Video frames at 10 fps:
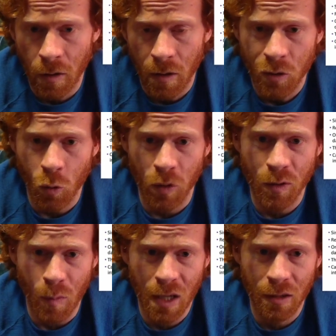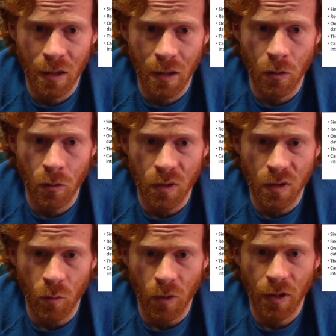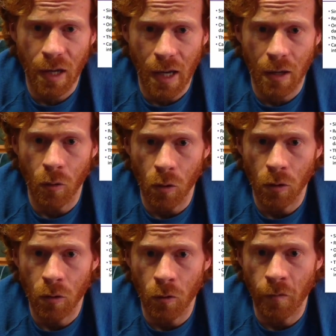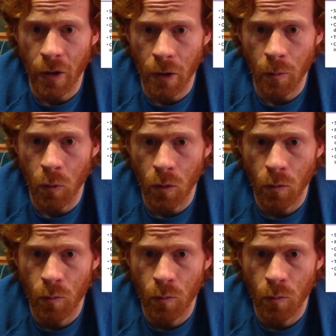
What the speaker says: So it's mainly used with categorical variable,